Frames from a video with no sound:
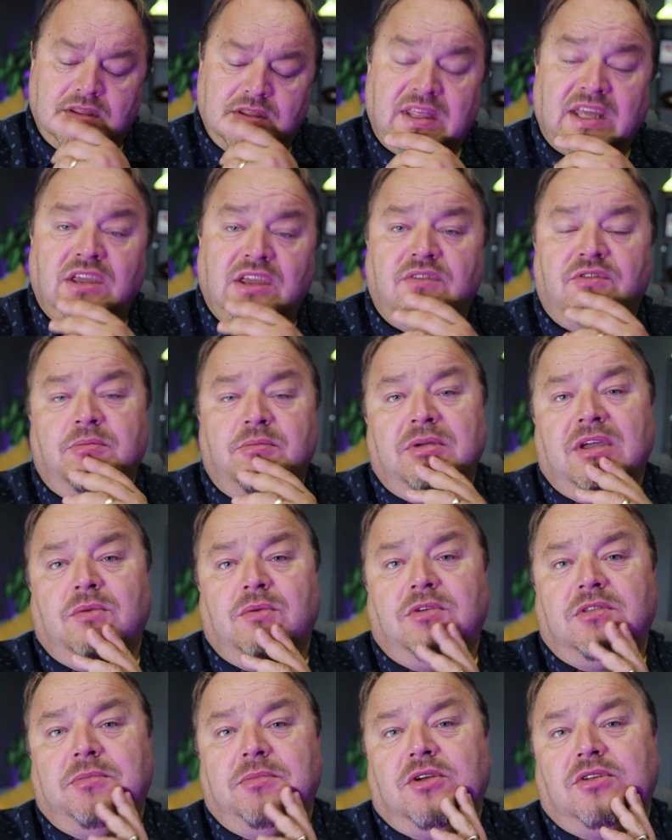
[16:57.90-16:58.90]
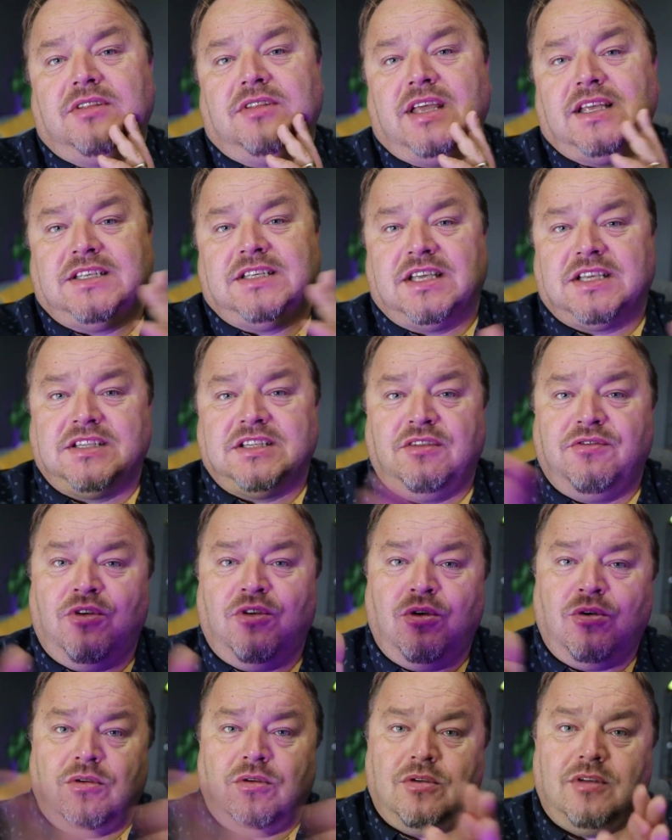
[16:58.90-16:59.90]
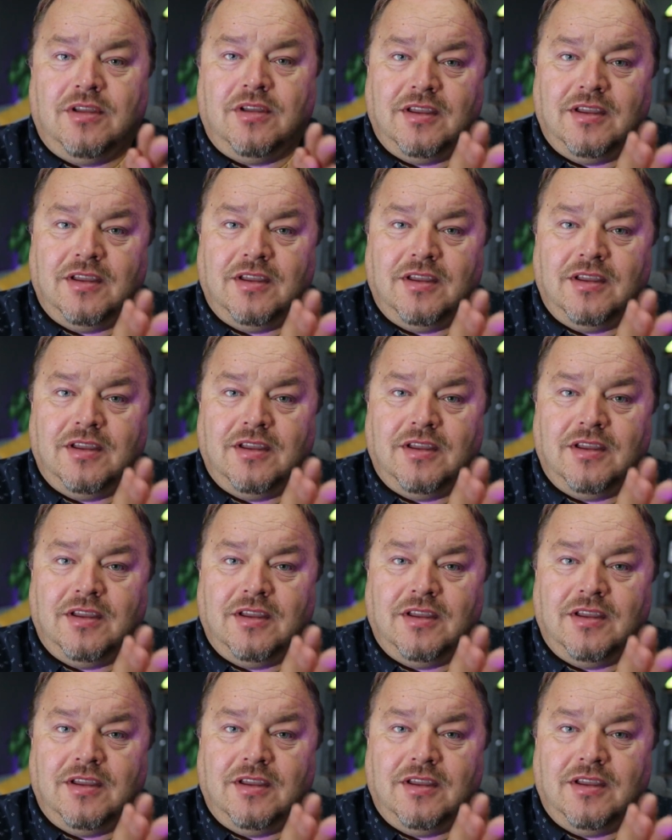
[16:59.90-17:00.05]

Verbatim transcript: Thank you for being with me on day 64.